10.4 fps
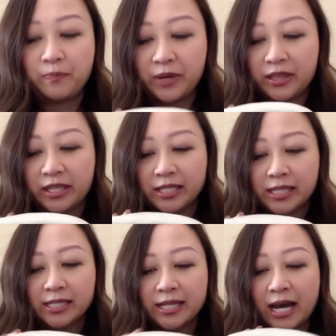but this
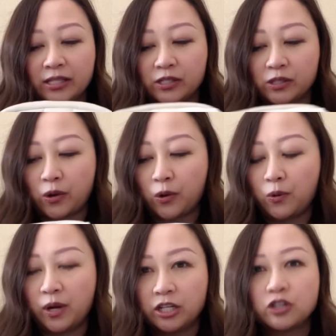is not
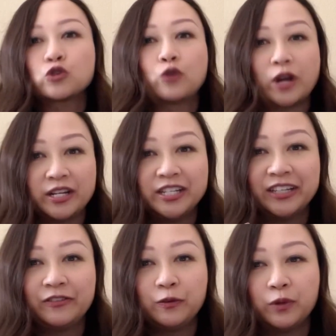so
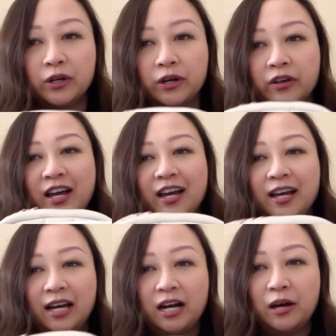trendy, if you will.
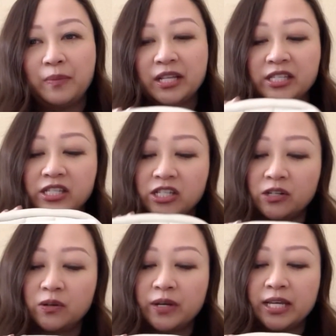It's
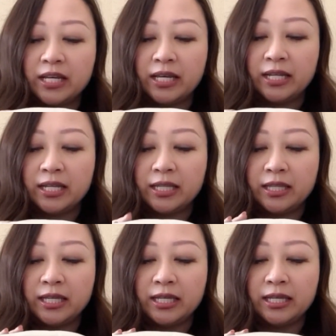still in
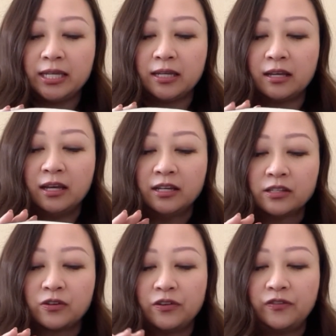the
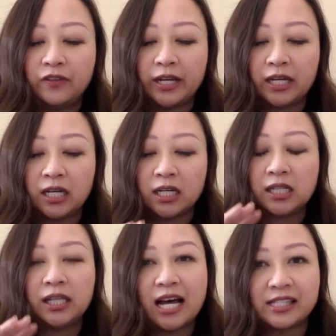sort of like a
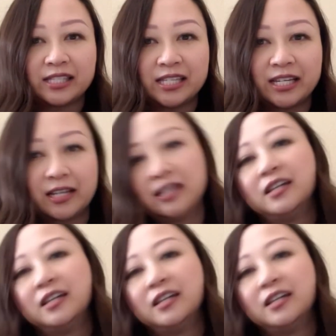classic